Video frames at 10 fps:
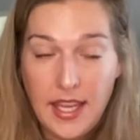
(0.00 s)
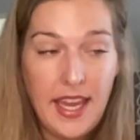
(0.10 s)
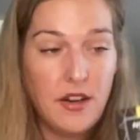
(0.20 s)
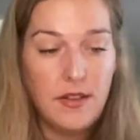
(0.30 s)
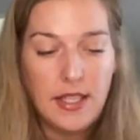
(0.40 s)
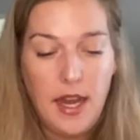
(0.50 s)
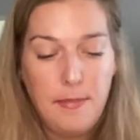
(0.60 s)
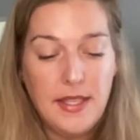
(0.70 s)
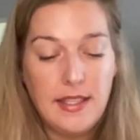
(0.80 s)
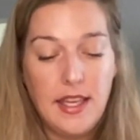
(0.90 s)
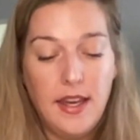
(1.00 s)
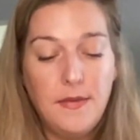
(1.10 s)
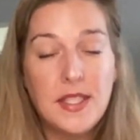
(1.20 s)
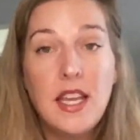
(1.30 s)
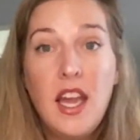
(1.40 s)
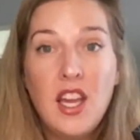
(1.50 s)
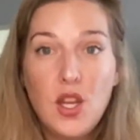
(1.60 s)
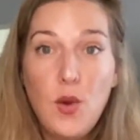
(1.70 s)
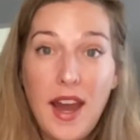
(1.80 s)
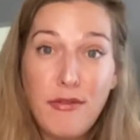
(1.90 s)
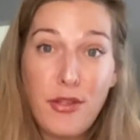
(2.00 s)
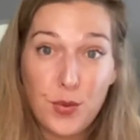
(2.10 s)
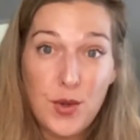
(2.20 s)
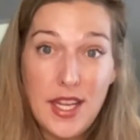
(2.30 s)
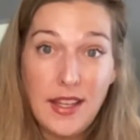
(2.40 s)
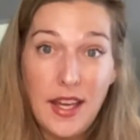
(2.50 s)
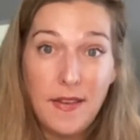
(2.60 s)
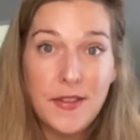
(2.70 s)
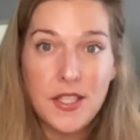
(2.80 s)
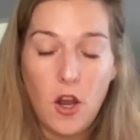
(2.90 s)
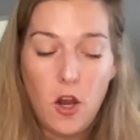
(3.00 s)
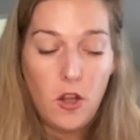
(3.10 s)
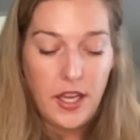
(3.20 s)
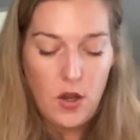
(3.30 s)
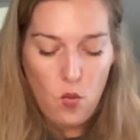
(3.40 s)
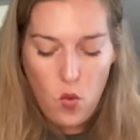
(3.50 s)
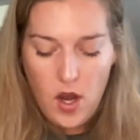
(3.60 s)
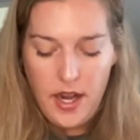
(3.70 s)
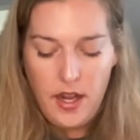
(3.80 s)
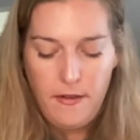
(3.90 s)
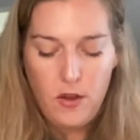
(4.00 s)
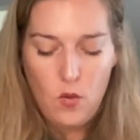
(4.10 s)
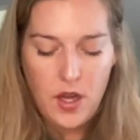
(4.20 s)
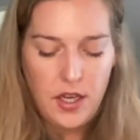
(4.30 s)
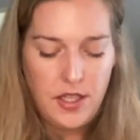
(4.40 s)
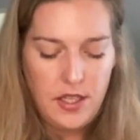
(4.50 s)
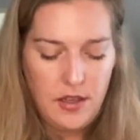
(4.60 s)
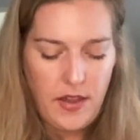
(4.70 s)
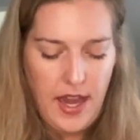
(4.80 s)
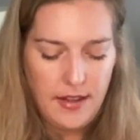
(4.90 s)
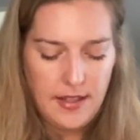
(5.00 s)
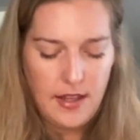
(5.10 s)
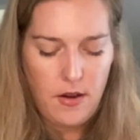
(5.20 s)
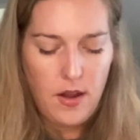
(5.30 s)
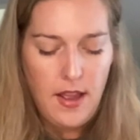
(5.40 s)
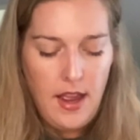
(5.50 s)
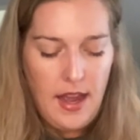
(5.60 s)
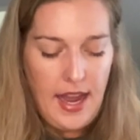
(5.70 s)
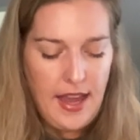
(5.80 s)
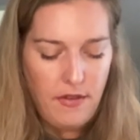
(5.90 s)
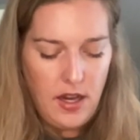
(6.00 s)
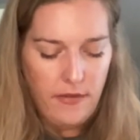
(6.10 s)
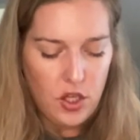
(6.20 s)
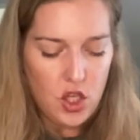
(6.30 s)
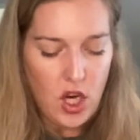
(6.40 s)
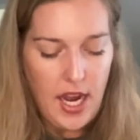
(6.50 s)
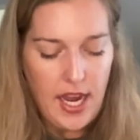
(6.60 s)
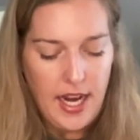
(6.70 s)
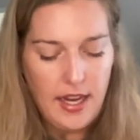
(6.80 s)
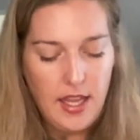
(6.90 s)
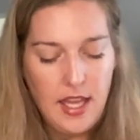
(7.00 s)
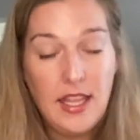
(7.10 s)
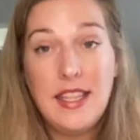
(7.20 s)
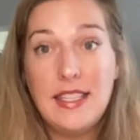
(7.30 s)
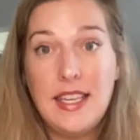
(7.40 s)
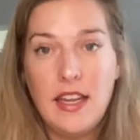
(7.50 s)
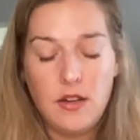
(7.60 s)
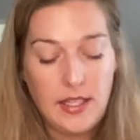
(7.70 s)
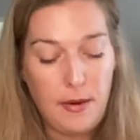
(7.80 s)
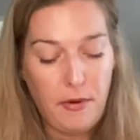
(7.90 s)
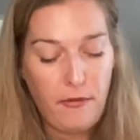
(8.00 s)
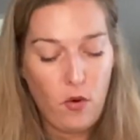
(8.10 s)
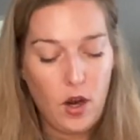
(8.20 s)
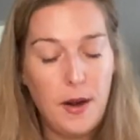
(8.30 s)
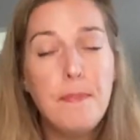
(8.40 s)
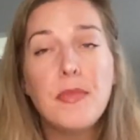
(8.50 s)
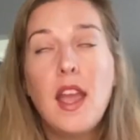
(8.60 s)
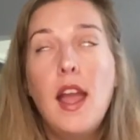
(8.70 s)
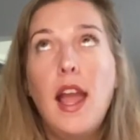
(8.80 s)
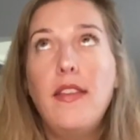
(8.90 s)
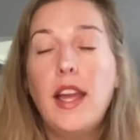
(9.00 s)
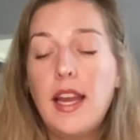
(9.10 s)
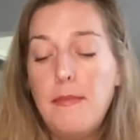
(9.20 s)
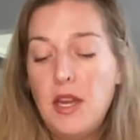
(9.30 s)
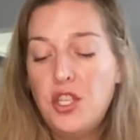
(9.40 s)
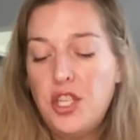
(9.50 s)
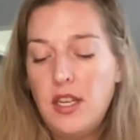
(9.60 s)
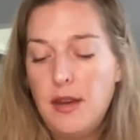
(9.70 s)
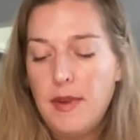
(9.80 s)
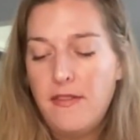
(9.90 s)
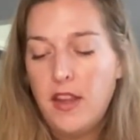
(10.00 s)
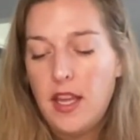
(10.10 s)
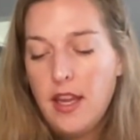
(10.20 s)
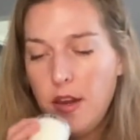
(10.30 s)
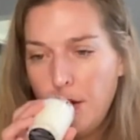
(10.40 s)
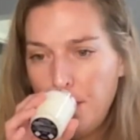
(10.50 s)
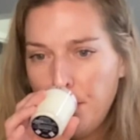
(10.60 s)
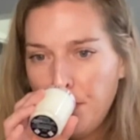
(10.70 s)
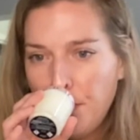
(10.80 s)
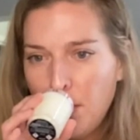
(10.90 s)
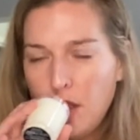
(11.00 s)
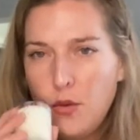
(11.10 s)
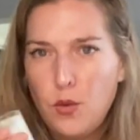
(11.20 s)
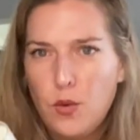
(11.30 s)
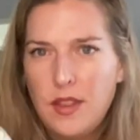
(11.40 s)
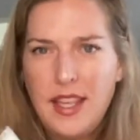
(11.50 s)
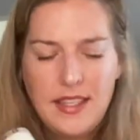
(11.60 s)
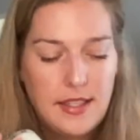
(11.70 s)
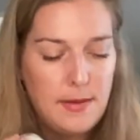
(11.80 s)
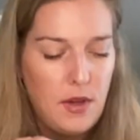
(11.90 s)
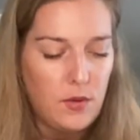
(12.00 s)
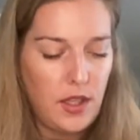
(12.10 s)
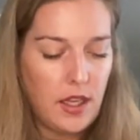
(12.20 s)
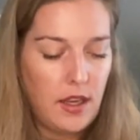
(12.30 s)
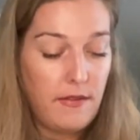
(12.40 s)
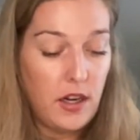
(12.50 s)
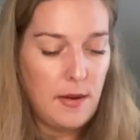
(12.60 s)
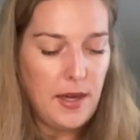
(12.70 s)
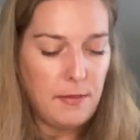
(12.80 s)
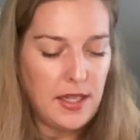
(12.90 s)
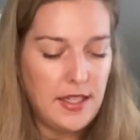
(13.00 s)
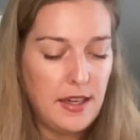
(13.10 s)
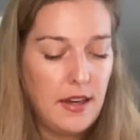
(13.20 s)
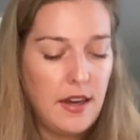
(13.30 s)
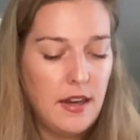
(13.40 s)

the candles up as gifts, you have three gifts all in one if you wanted to do that. So I have never tried these candles out before. And like I mentioned in my video, ooh, that does smell really good, very pigmented,